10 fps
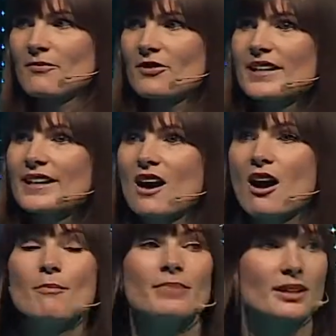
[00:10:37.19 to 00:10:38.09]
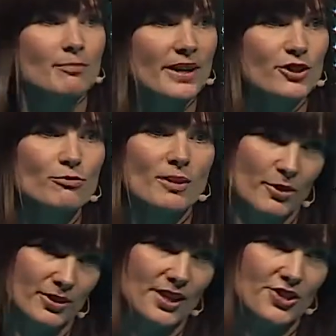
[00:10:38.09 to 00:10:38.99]
really humbled by human
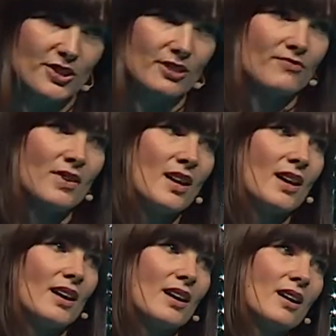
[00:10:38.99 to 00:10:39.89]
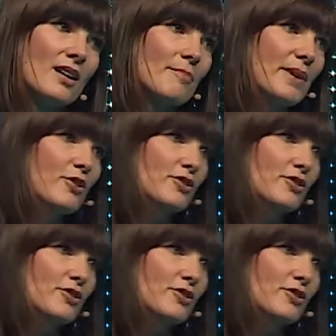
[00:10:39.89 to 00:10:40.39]
potential uh, because